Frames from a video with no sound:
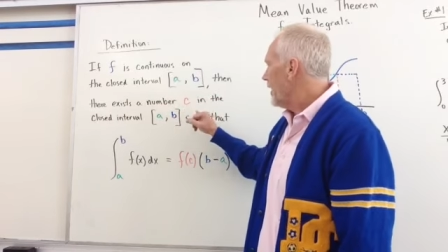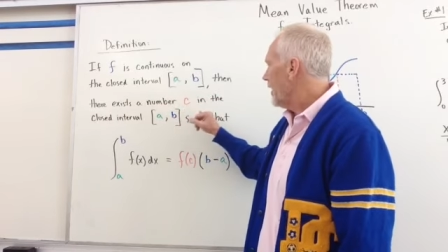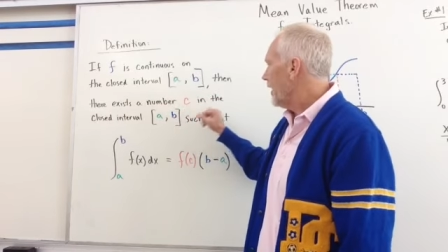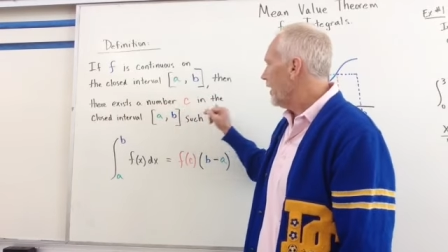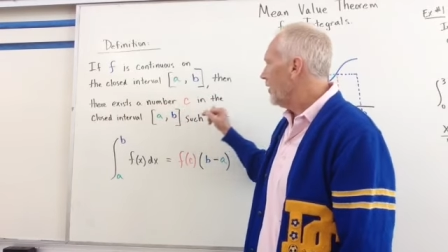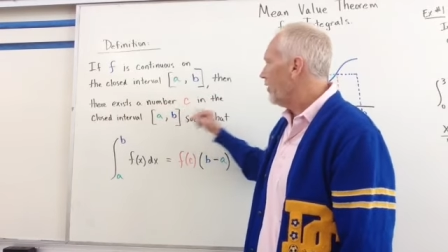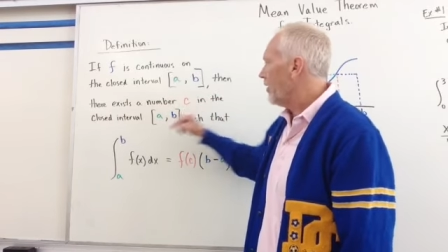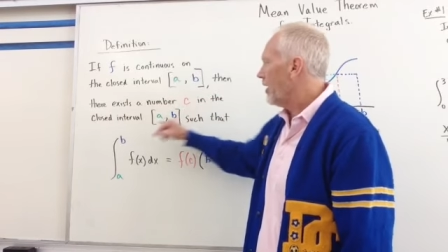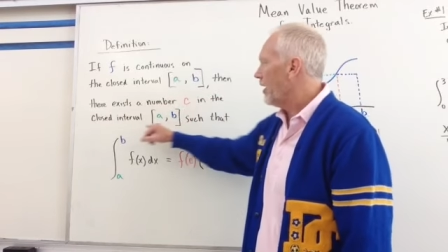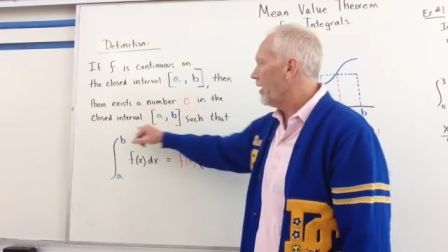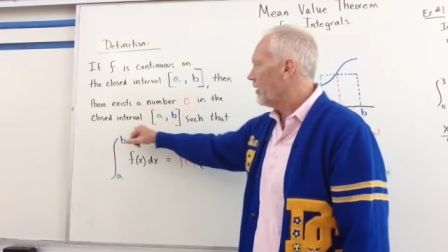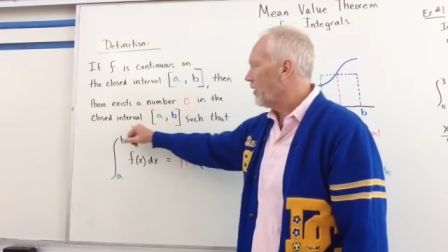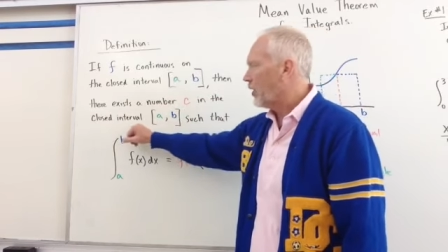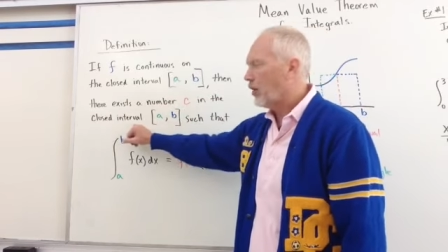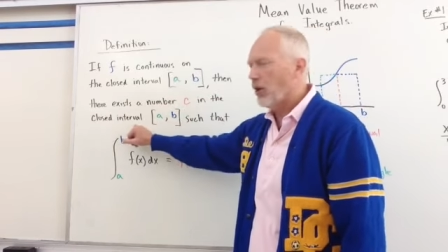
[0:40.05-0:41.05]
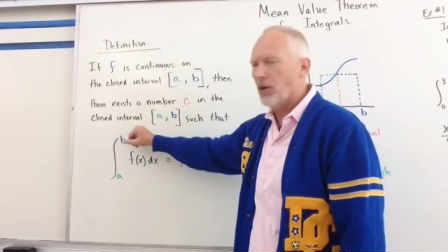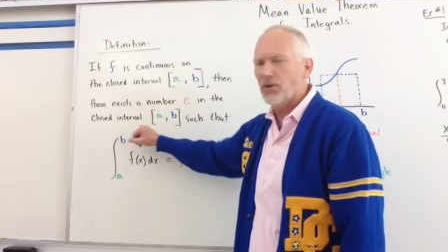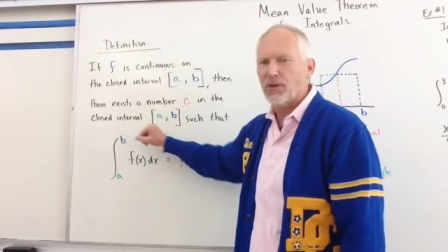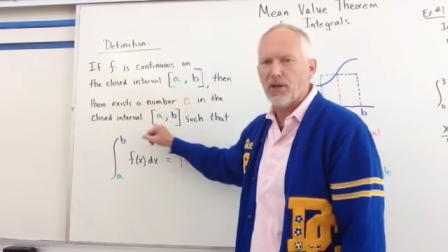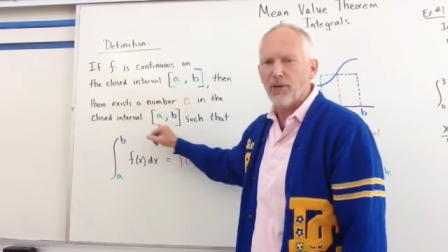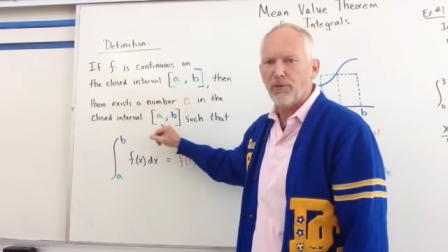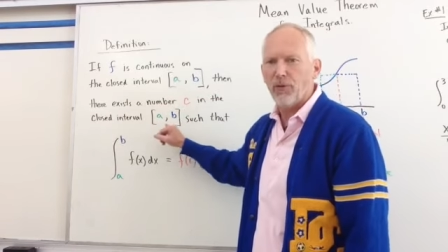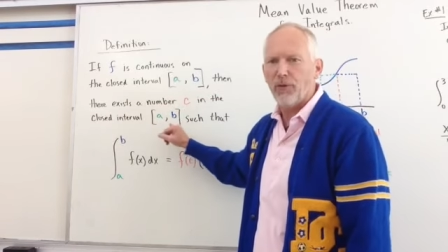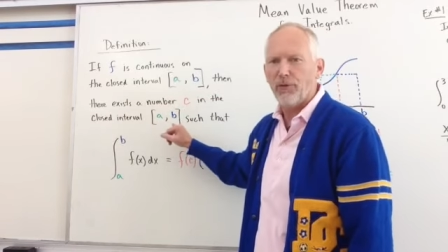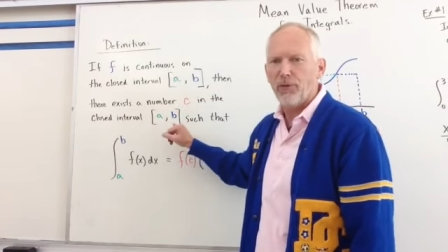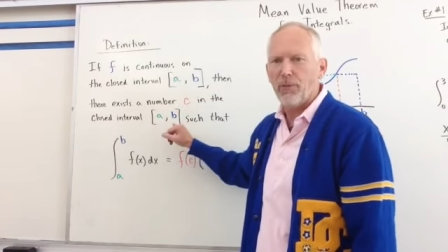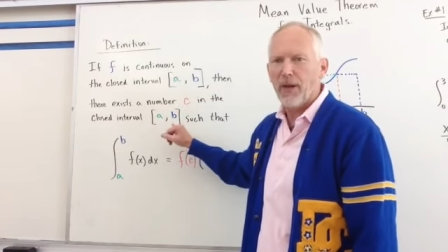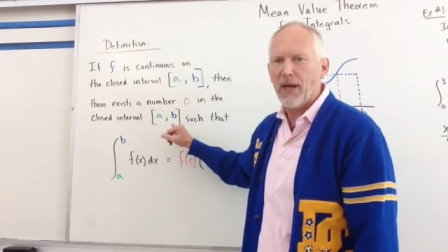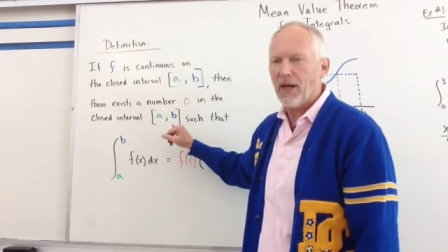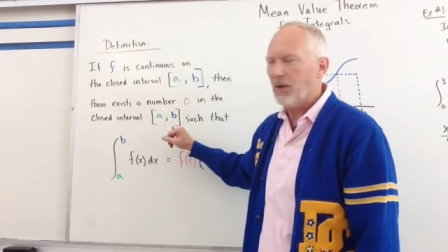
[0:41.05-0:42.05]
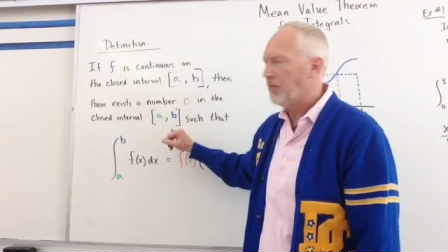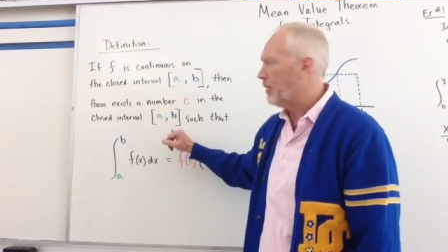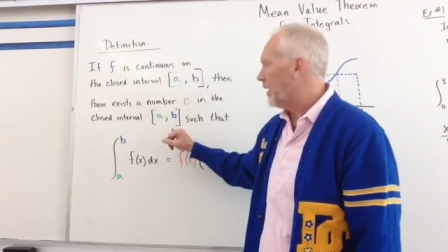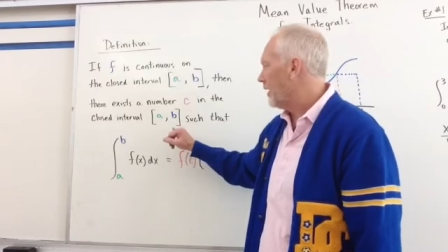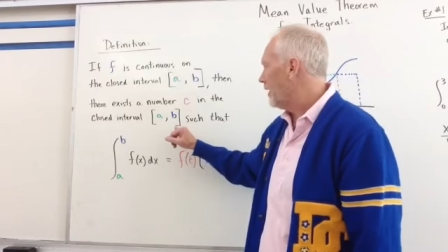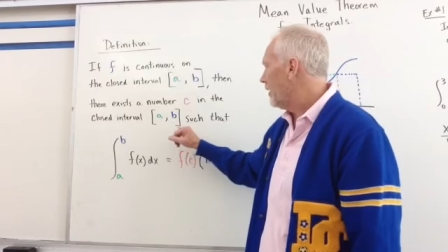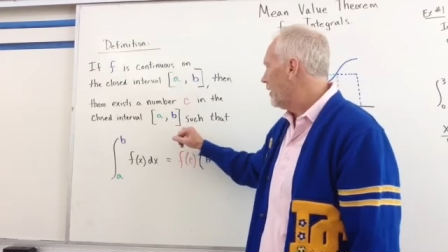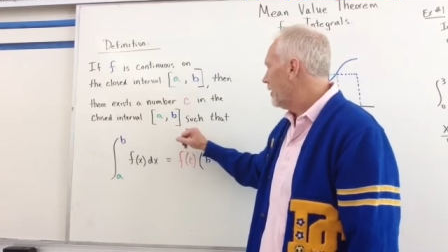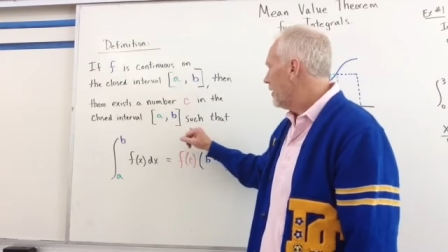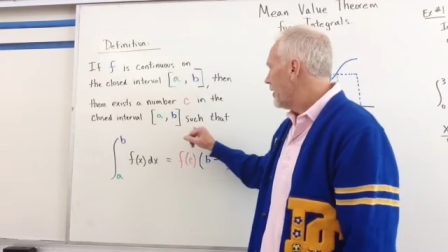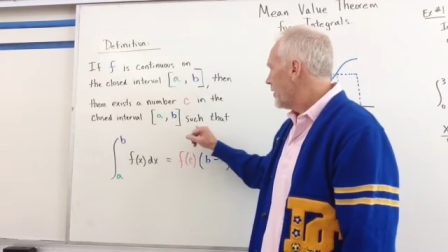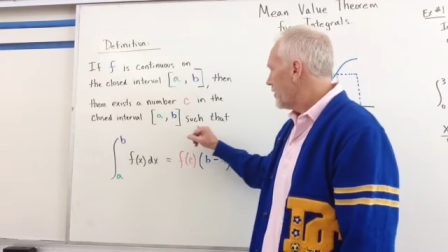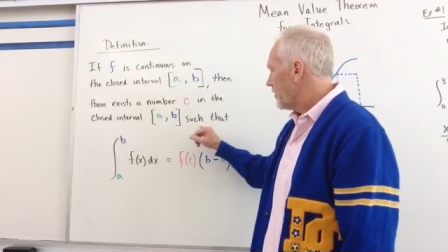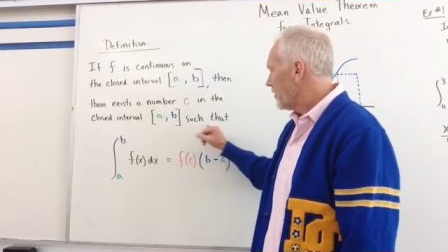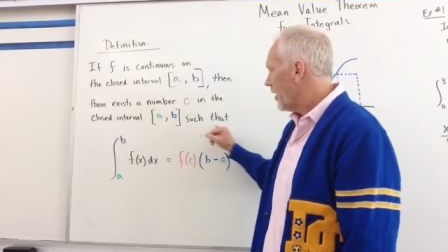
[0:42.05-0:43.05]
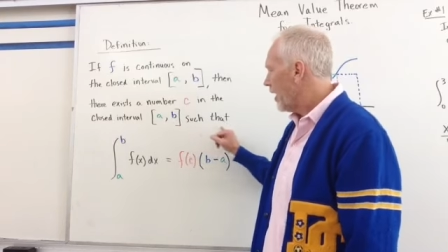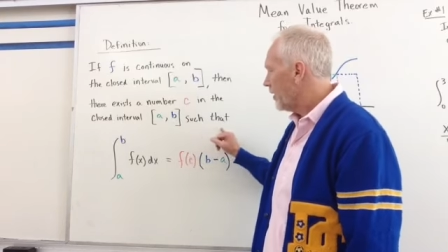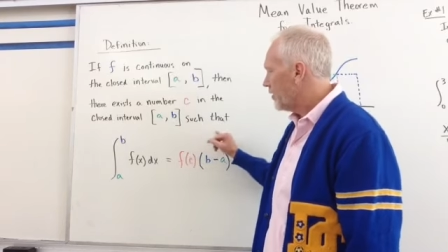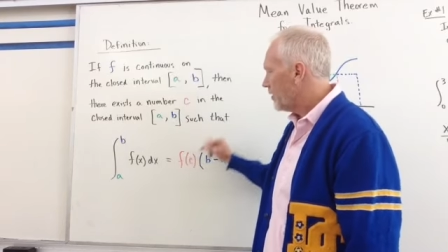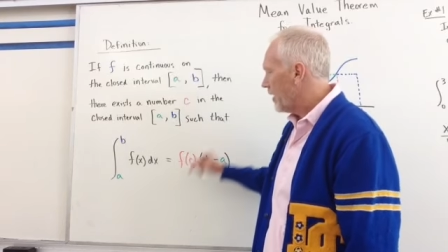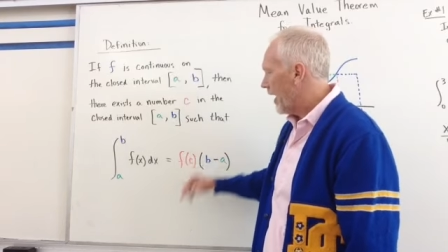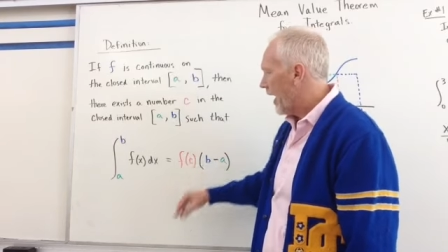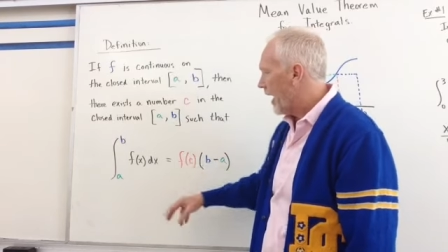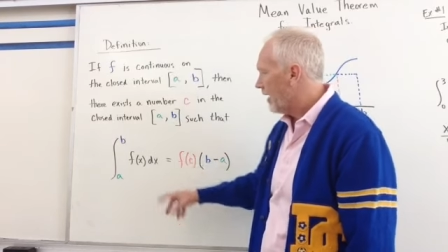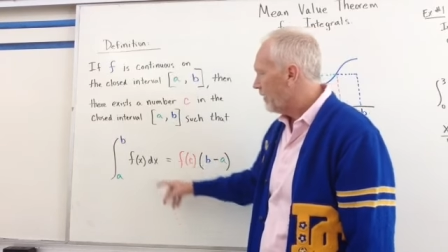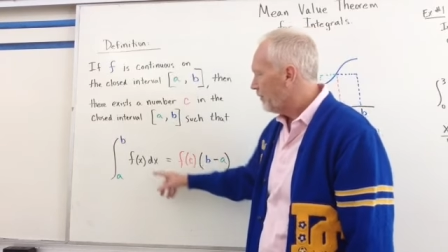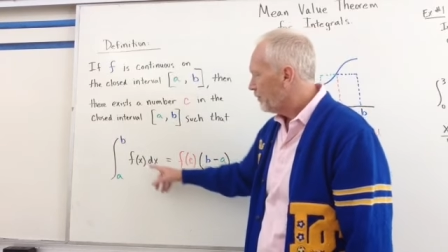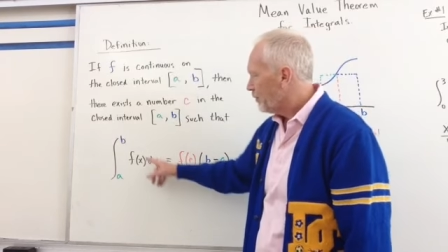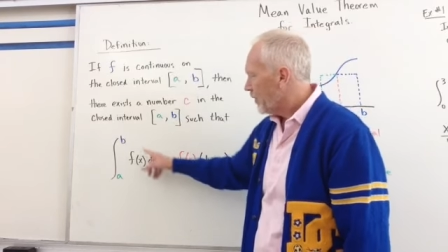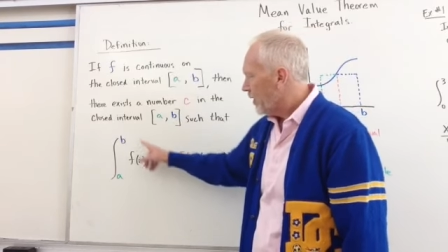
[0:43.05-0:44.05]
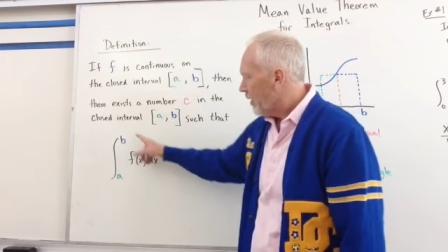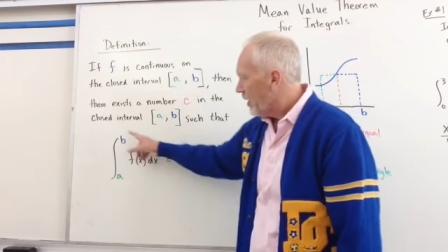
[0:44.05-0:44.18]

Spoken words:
in the closed interval from a to b such that